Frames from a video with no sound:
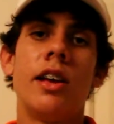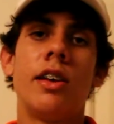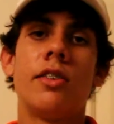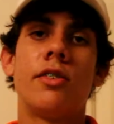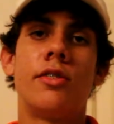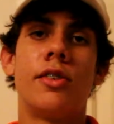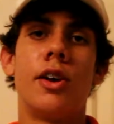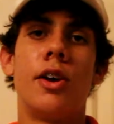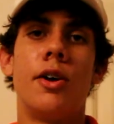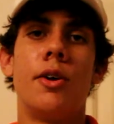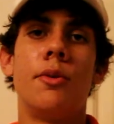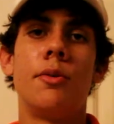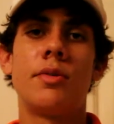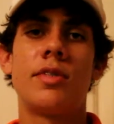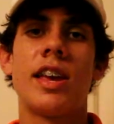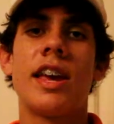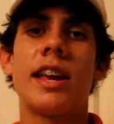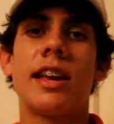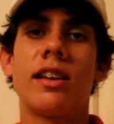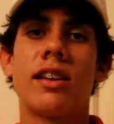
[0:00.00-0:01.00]
So
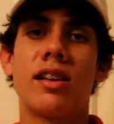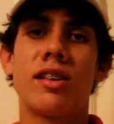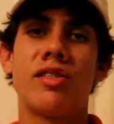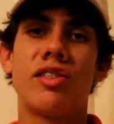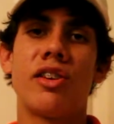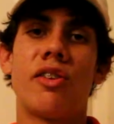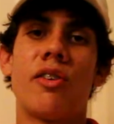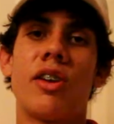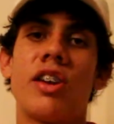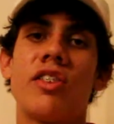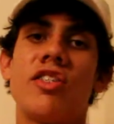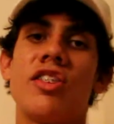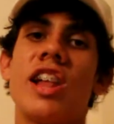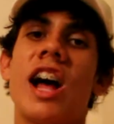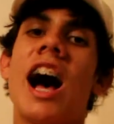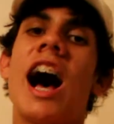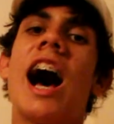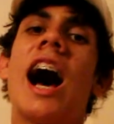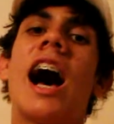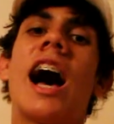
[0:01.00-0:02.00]
take into consideration, the
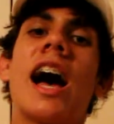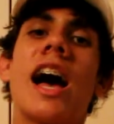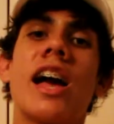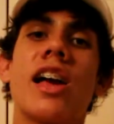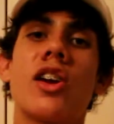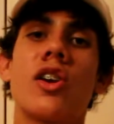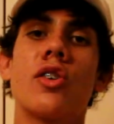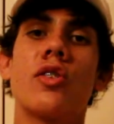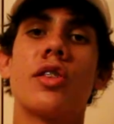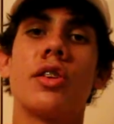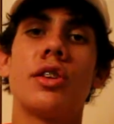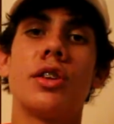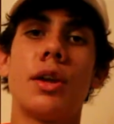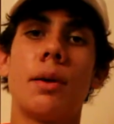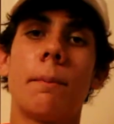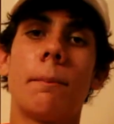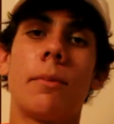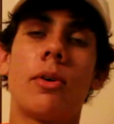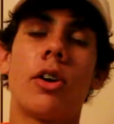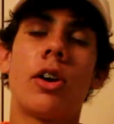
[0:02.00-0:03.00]
higher the
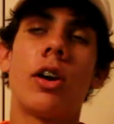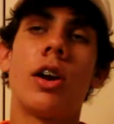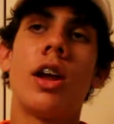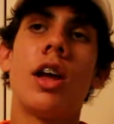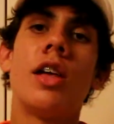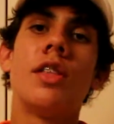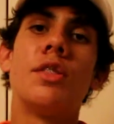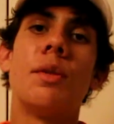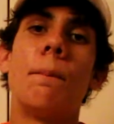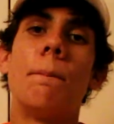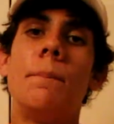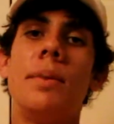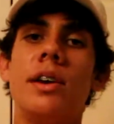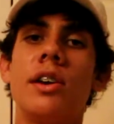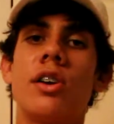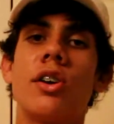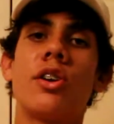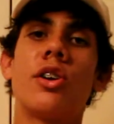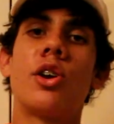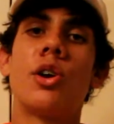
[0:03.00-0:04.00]
number, the
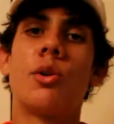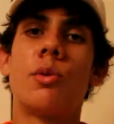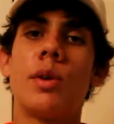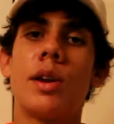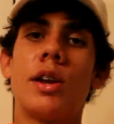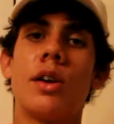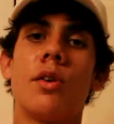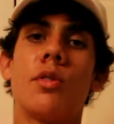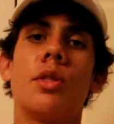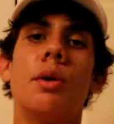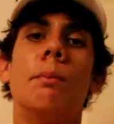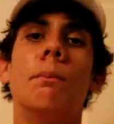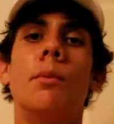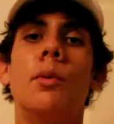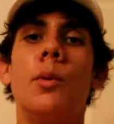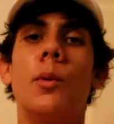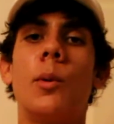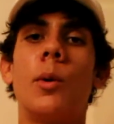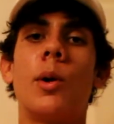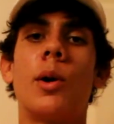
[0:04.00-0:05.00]
bigger your reel, the
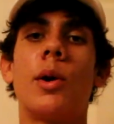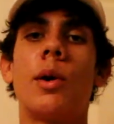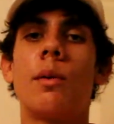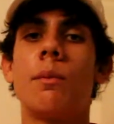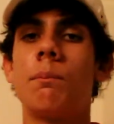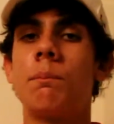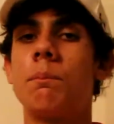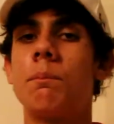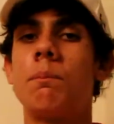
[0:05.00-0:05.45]
more,